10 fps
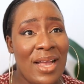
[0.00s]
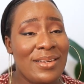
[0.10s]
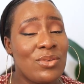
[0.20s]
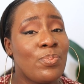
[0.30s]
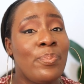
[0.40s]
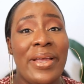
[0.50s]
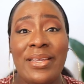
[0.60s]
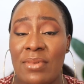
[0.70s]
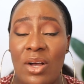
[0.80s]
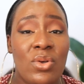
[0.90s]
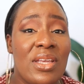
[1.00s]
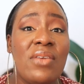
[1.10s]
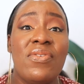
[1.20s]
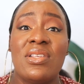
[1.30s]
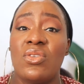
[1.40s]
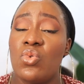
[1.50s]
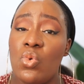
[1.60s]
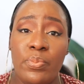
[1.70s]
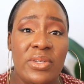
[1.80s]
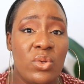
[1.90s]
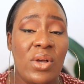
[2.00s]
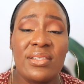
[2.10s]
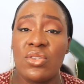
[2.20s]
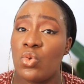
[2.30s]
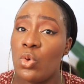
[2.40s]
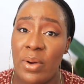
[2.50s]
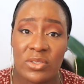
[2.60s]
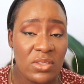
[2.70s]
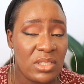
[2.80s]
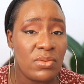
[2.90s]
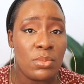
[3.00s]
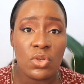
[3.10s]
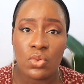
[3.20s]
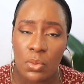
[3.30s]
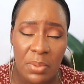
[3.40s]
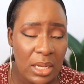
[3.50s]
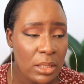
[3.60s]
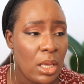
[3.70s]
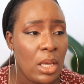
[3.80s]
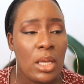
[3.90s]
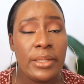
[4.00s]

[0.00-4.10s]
I tried to beg him that, okay, if he's in school, please look at his school bag. Just give him his school bag.